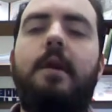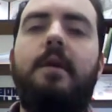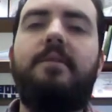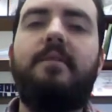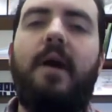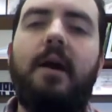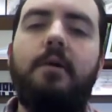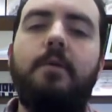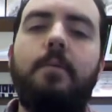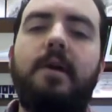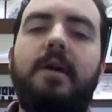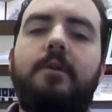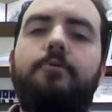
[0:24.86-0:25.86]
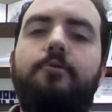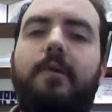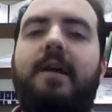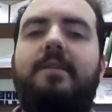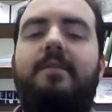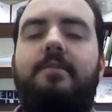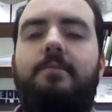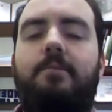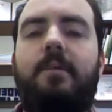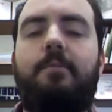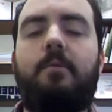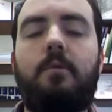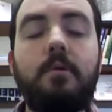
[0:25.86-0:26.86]
So how are we attracted to
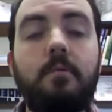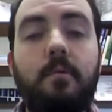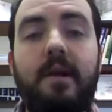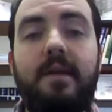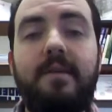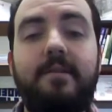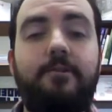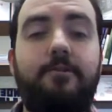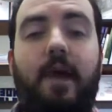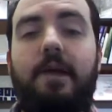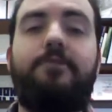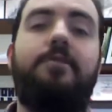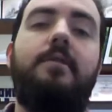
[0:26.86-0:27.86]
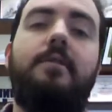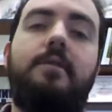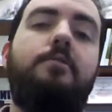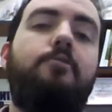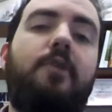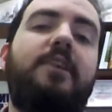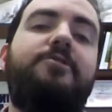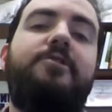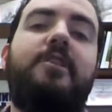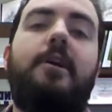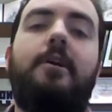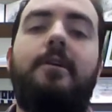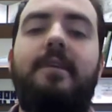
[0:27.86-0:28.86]
people? Well, what is attraction?
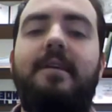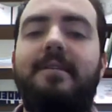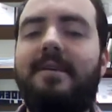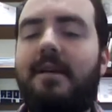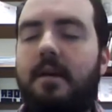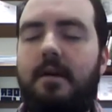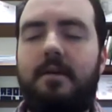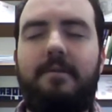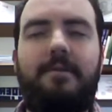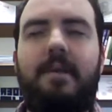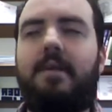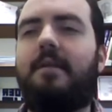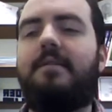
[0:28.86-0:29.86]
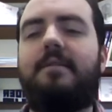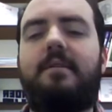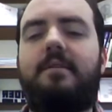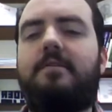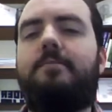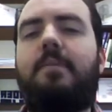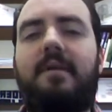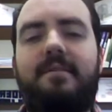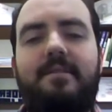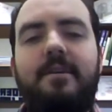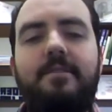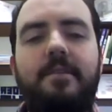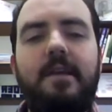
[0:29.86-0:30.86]
Attraction are these feelings of
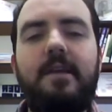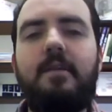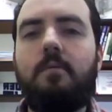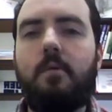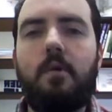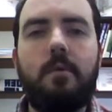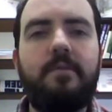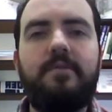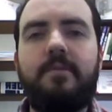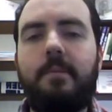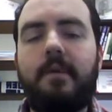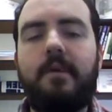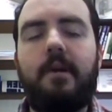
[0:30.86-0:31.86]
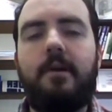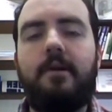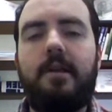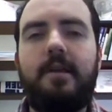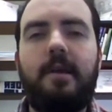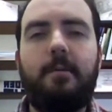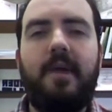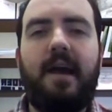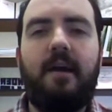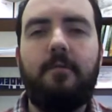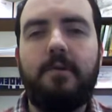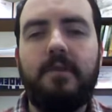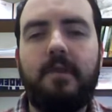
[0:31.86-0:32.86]
positivity, warmth, familiarity that we
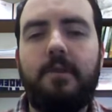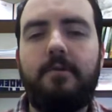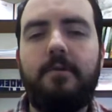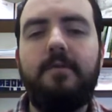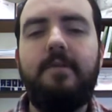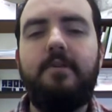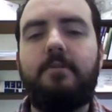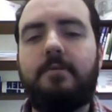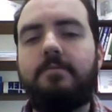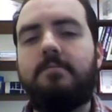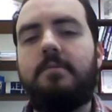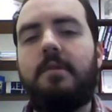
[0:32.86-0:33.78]
have with another individual.